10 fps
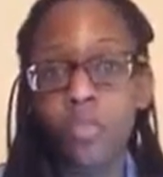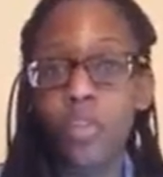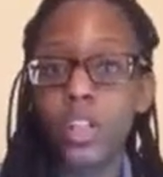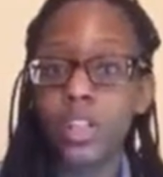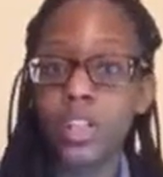
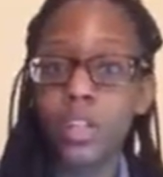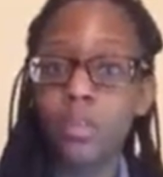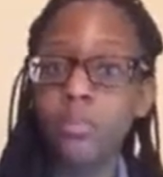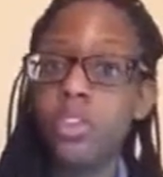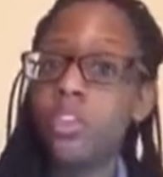force
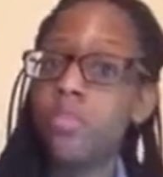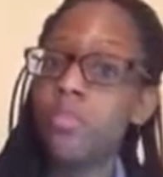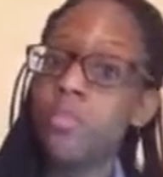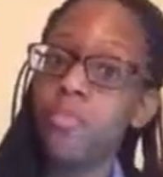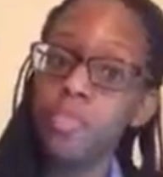them to
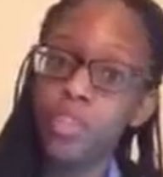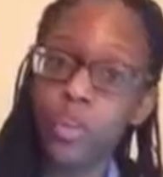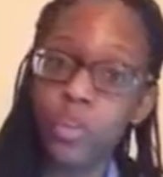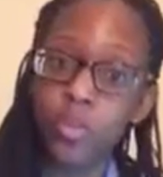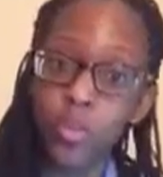
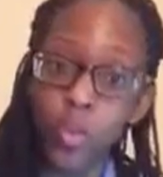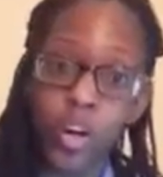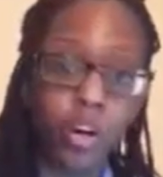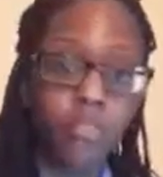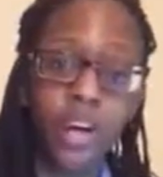join the
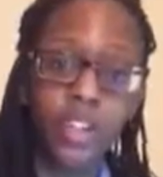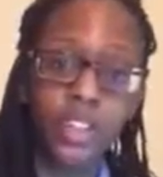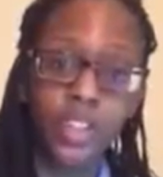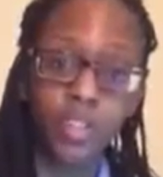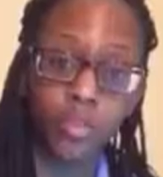war,
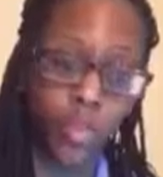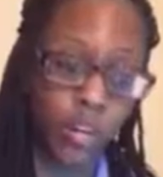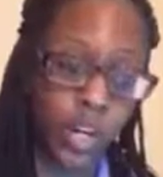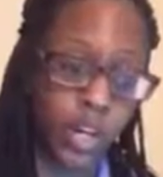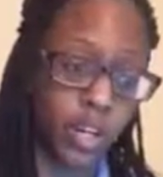volunteer in the
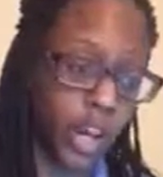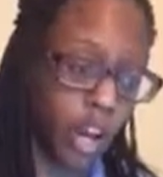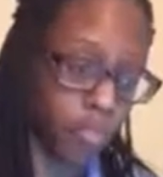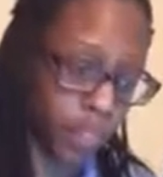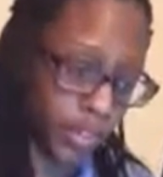war
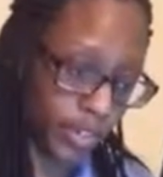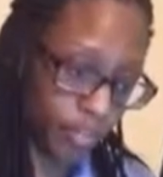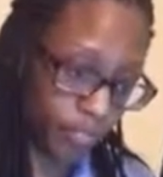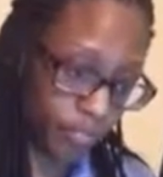effort,